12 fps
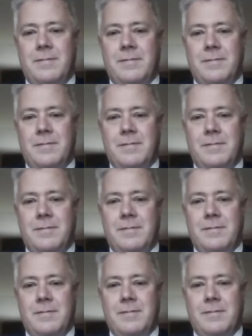
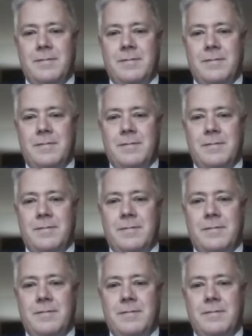
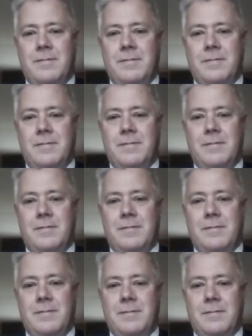
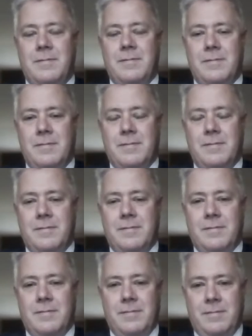
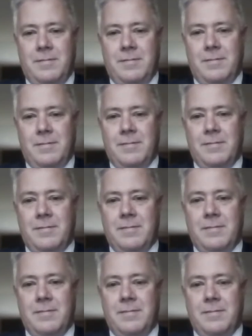
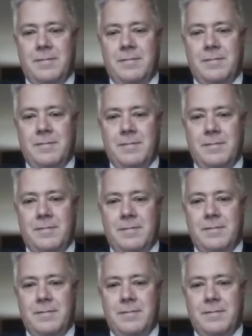[no speech]